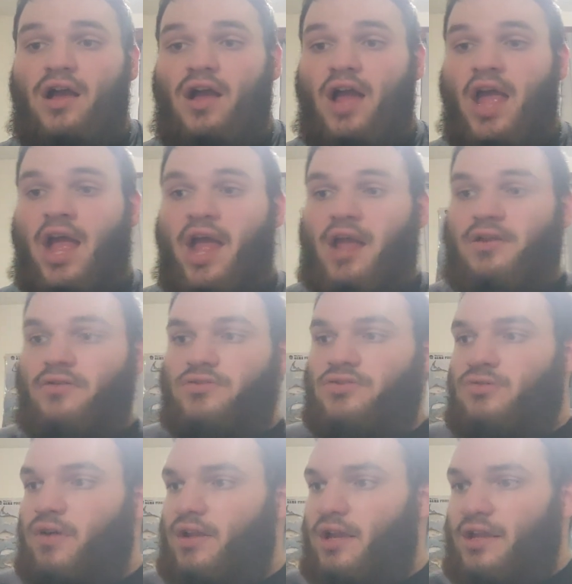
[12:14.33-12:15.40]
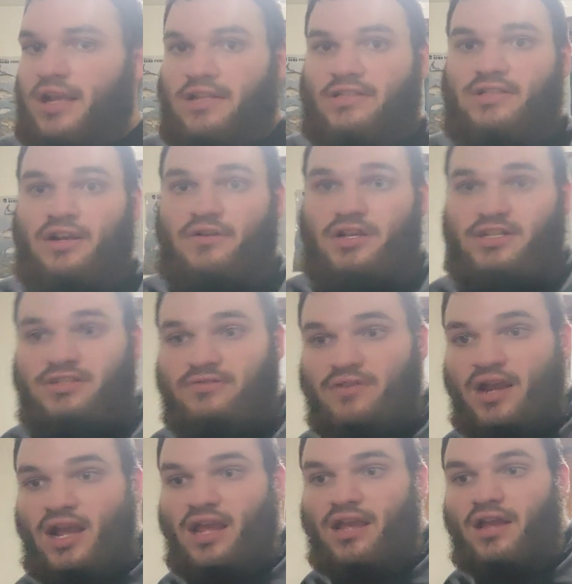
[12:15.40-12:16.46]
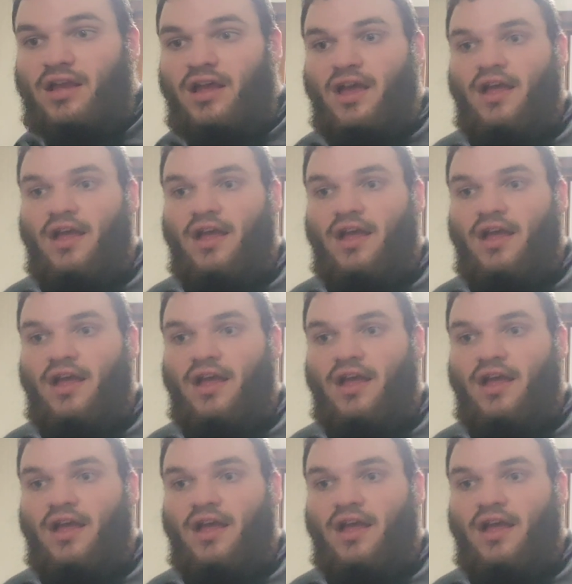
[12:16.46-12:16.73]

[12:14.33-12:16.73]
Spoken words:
And so when they did Series 3,